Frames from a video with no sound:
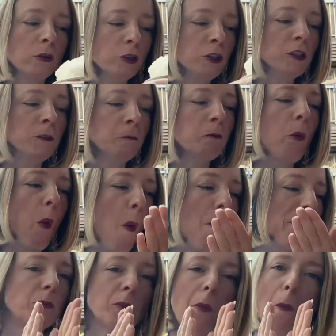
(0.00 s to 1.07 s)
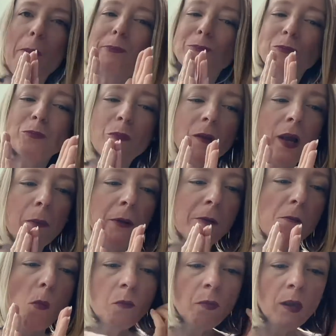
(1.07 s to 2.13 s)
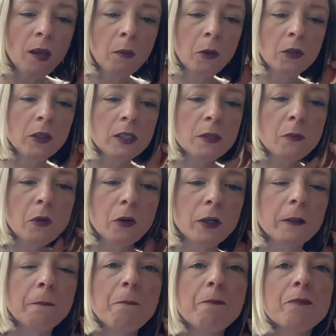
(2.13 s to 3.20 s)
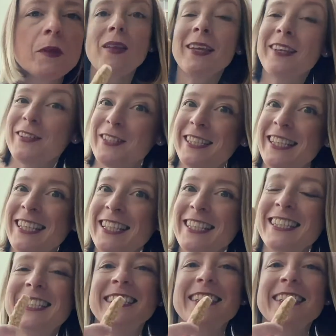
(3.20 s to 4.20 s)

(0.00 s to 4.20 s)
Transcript: She happy, but there's more. There's this.